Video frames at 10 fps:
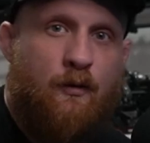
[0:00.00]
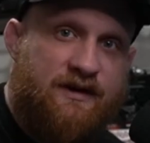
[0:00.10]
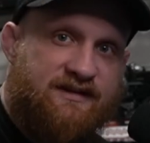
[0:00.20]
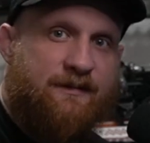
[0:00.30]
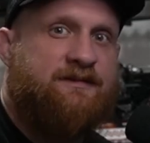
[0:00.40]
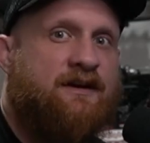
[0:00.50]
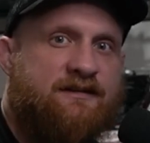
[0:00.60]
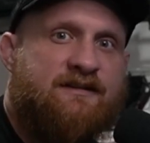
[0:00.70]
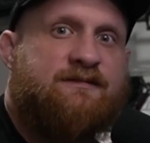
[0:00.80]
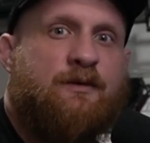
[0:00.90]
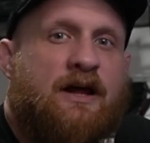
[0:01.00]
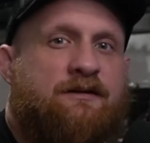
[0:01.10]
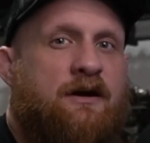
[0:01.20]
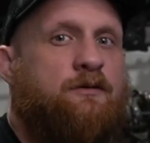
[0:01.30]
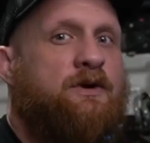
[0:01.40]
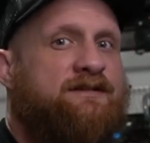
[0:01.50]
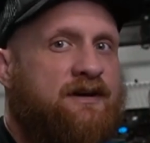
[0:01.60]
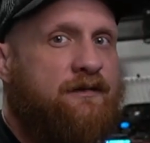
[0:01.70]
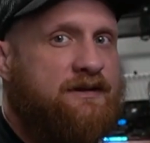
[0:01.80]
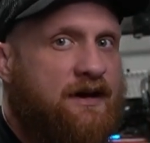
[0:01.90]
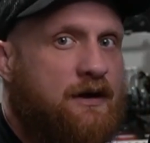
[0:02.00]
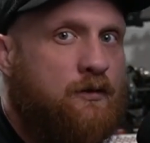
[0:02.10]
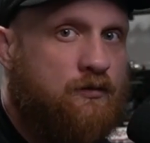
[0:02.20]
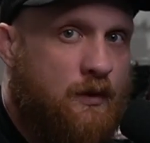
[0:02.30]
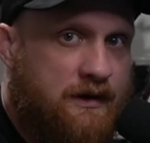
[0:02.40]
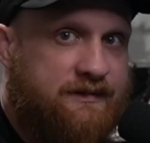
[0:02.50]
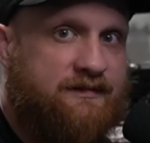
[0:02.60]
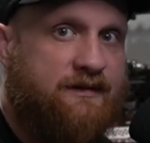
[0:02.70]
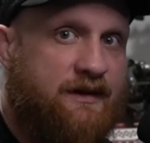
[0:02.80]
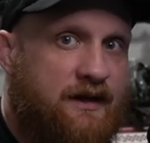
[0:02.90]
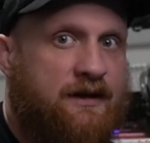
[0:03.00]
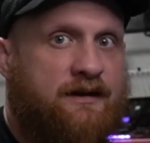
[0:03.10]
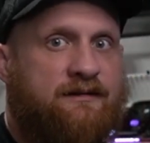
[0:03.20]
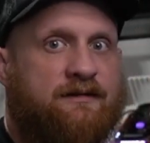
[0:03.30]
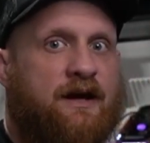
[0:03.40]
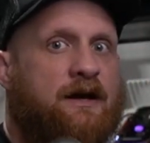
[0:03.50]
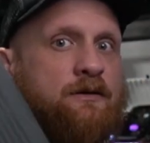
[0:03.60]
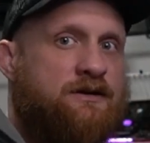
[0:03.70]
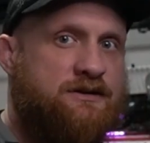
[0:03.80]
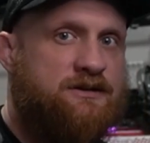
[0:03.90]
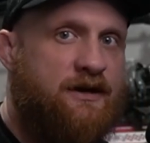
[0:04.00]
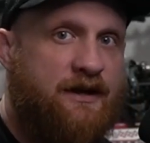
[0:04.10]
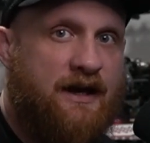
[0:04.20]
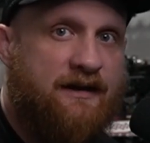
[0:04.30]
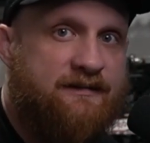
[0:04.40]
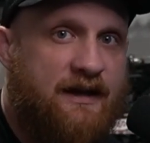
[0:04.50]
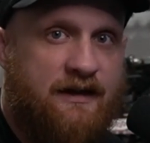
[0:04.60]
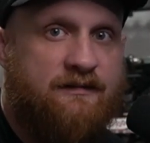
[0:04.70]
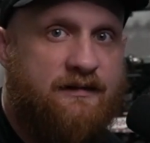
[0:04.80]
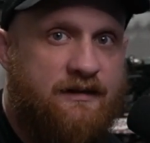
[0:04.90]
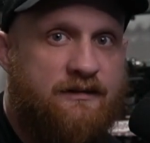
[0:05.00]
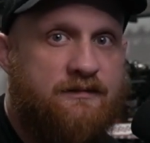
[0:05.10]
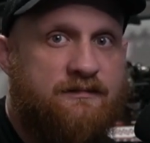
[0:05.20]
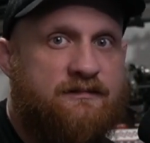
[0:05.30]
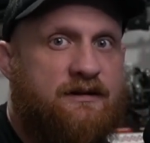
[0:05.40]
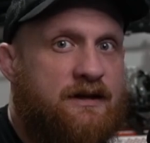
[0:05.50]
What's up, sons? It's Blind Rod with Son of a Tech once again, and today I want to show you guys how to use